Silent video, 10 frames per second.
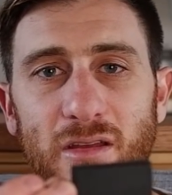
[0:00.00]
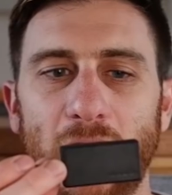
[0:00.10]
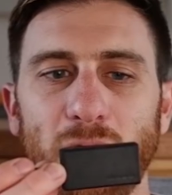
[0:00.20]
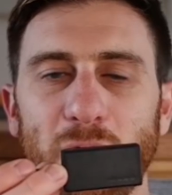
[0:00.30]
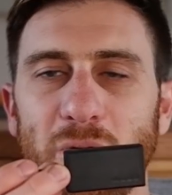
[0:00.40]

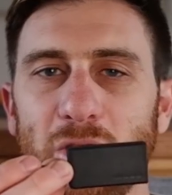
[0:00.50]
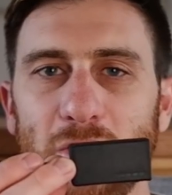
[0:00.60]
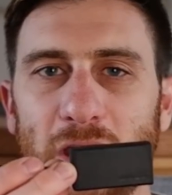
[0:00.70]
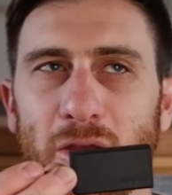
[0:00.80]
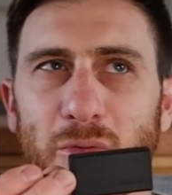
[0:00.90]
I would be
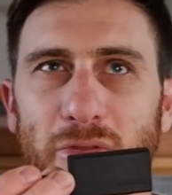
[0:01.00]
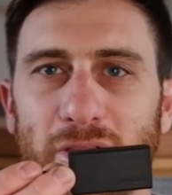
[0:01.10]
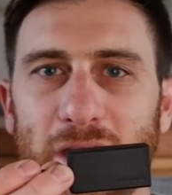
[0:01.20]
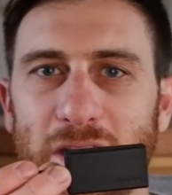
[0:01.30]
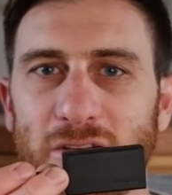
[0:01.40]
okay with
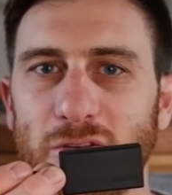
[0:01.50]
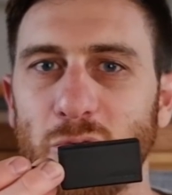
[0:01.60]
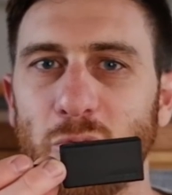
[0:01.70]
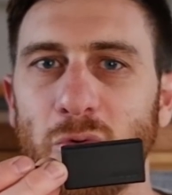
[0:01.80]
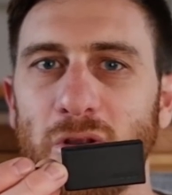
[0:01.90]
like
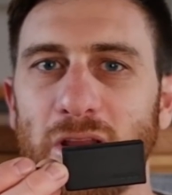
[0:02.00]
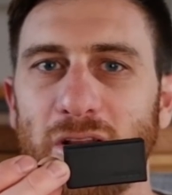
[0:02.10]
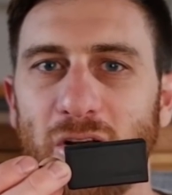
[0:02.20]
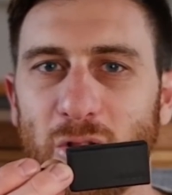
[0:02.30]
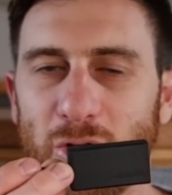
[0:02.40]

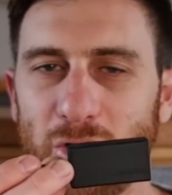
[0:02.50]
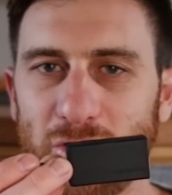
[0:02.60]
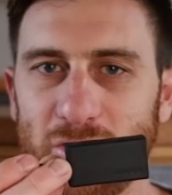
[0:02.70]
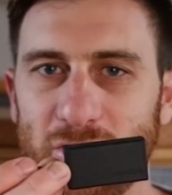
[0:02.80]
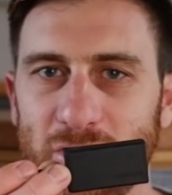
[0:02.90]

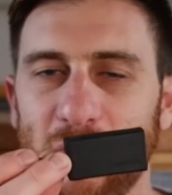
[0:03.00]
$20.